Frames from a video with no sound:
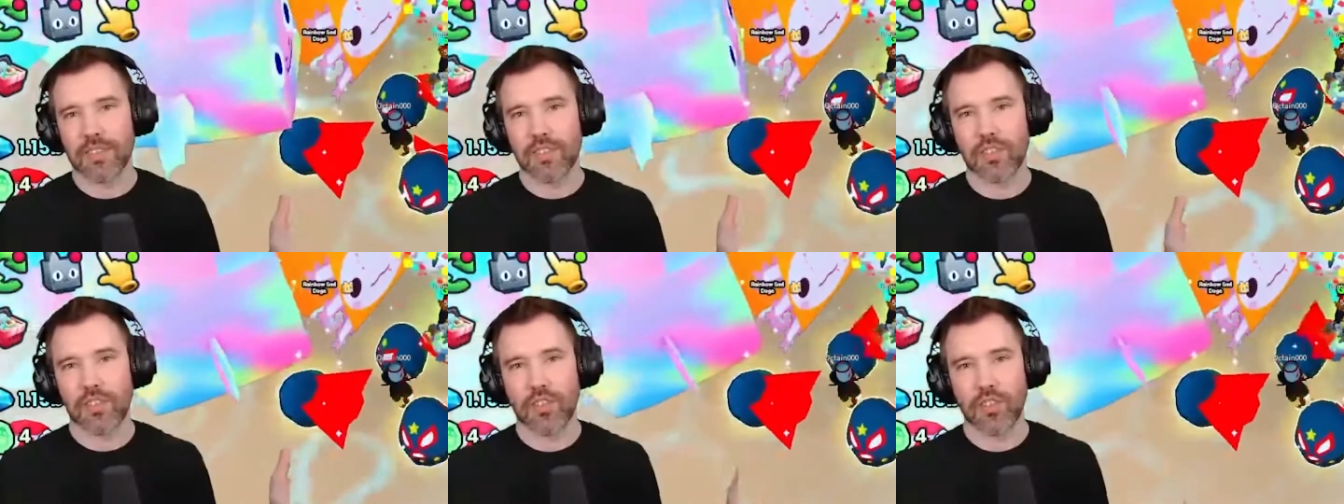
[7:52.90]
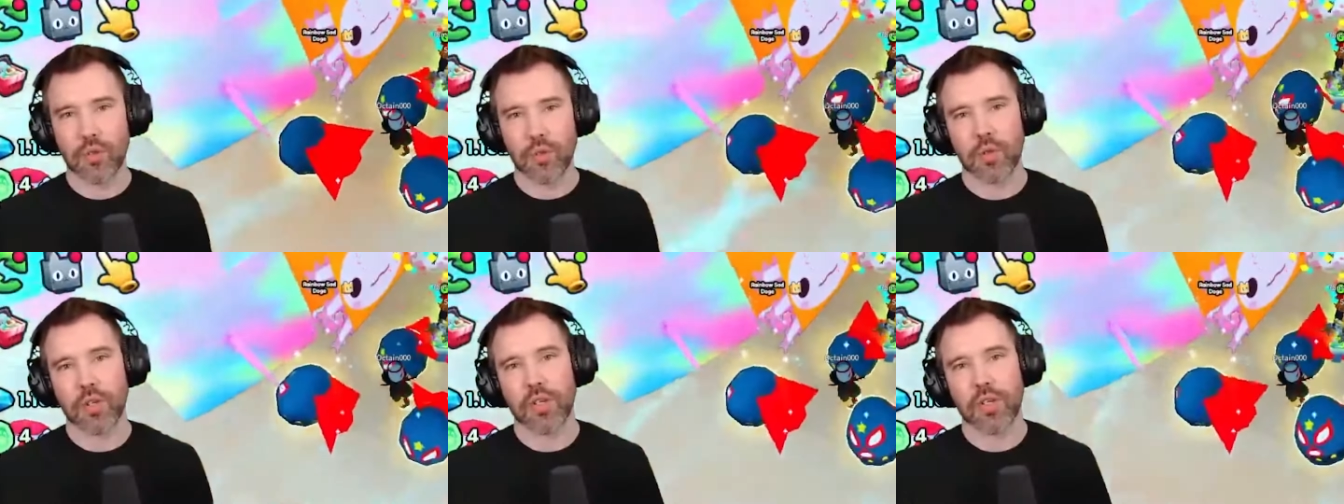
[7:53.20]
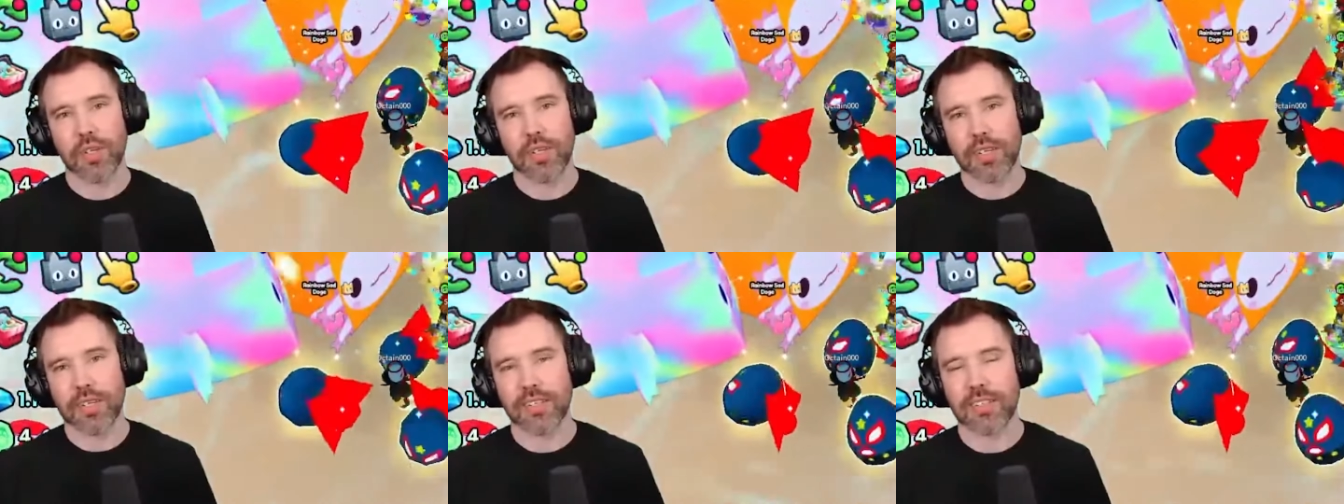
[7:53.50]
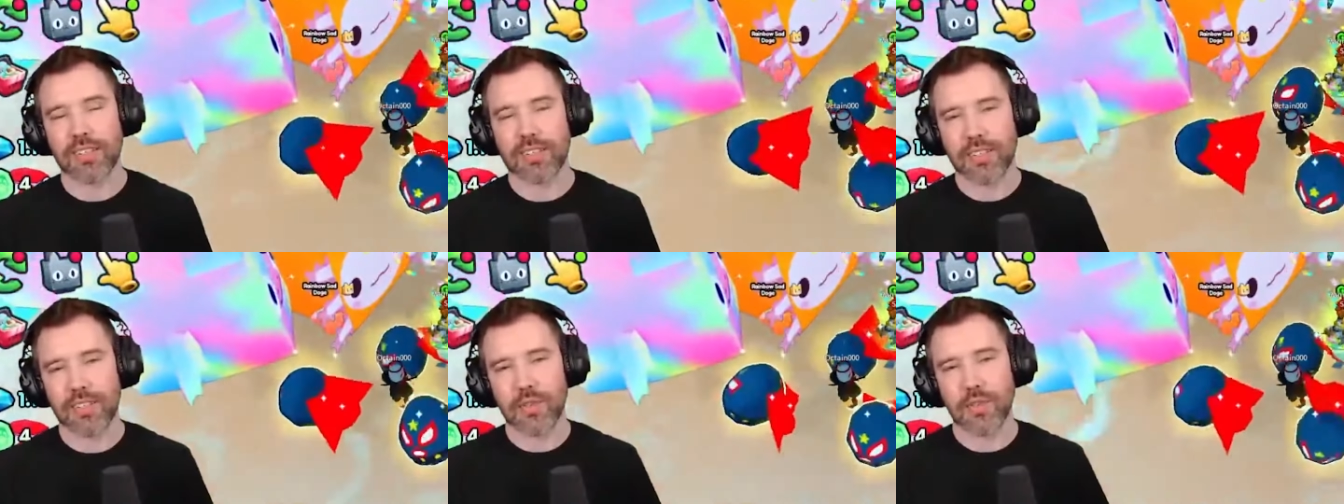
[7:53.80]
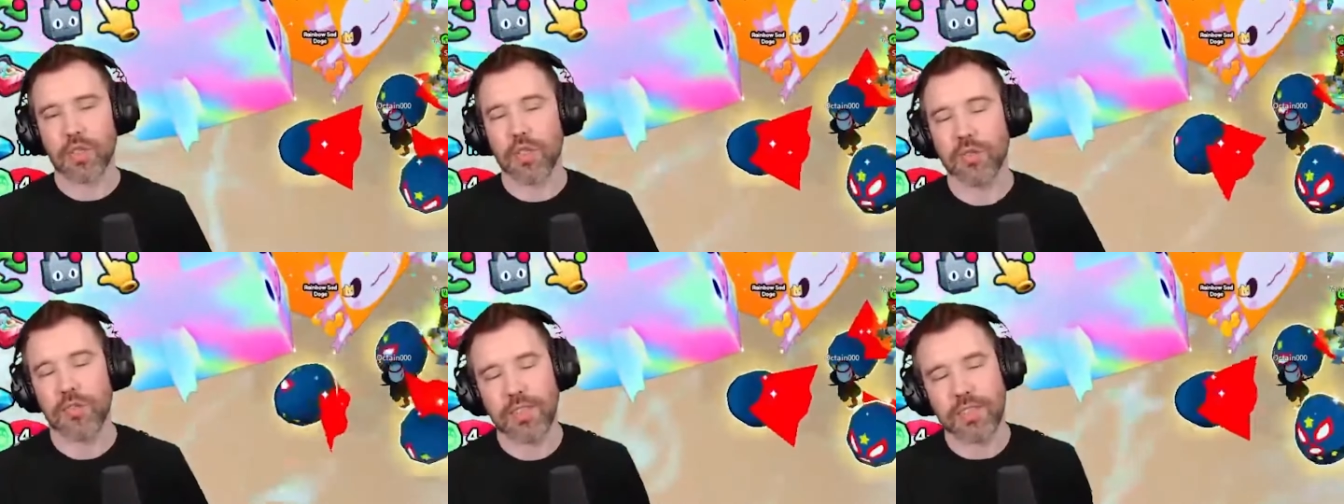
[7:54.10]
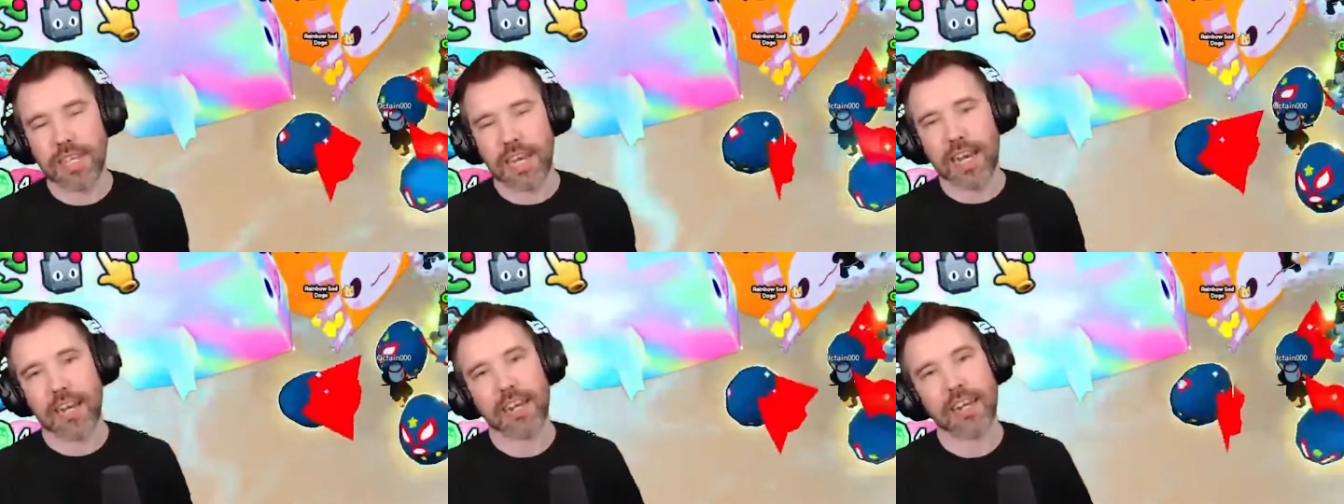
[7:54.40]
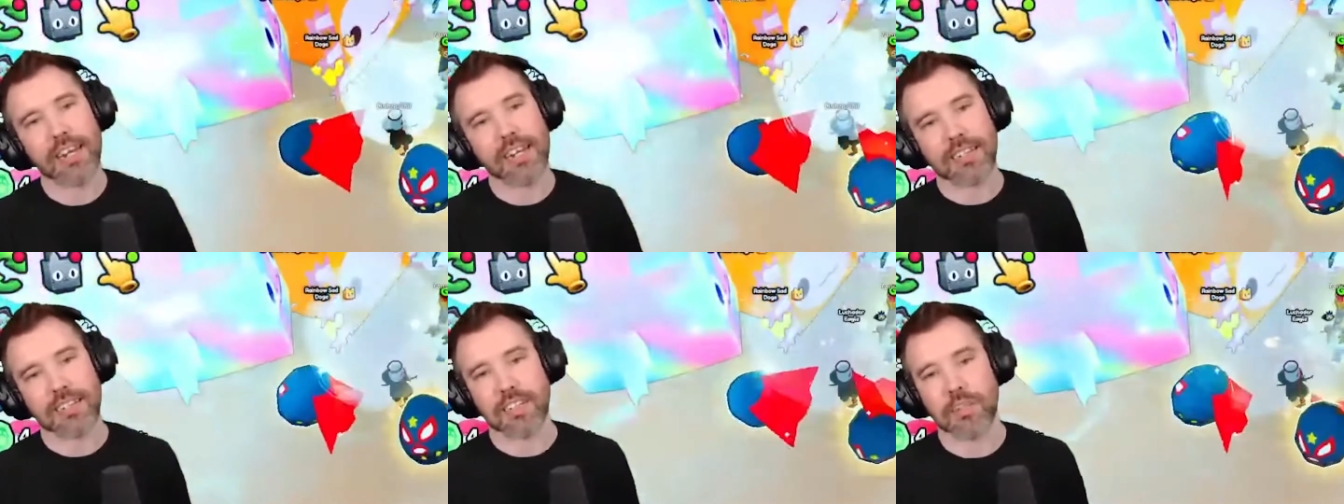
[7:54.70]
two hundred exclusive sad
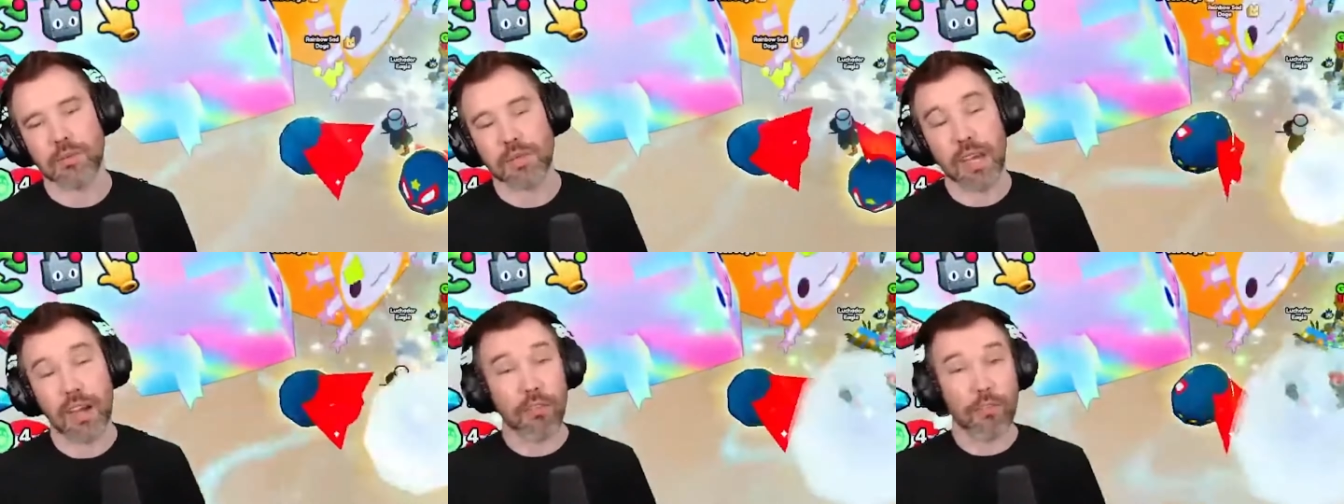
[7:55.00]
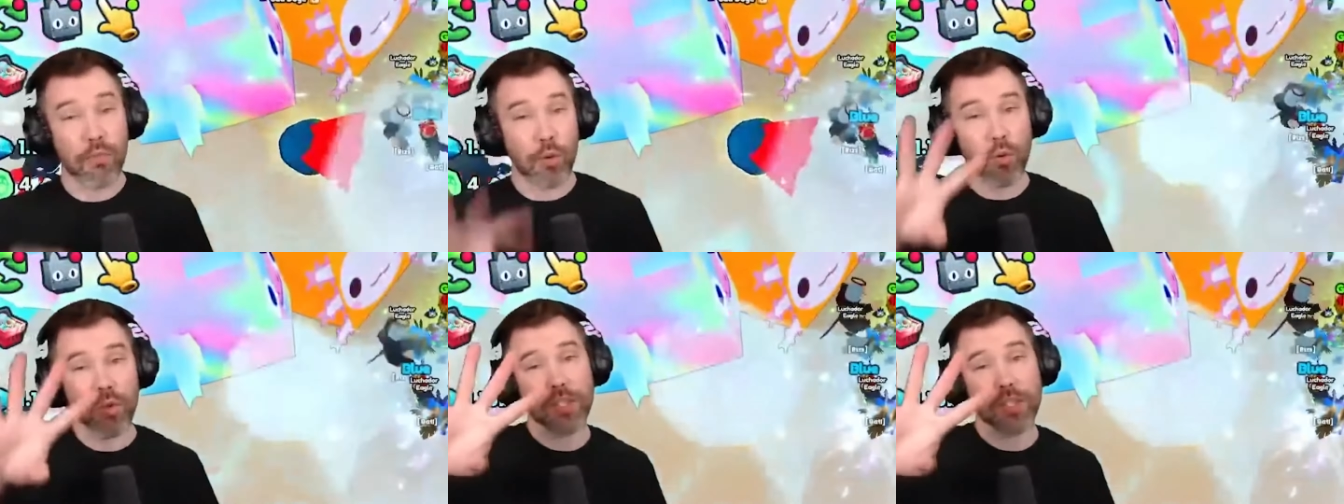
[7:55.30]
eggs. We got four